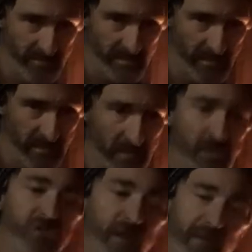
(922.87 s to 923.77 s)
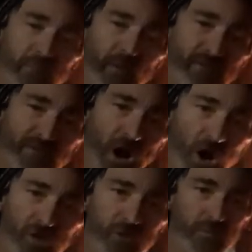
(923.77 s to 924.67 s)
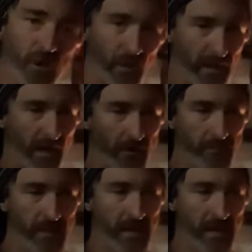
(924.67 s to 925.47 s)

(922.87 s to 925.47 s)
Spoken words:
tank, so I'd have more volume going out.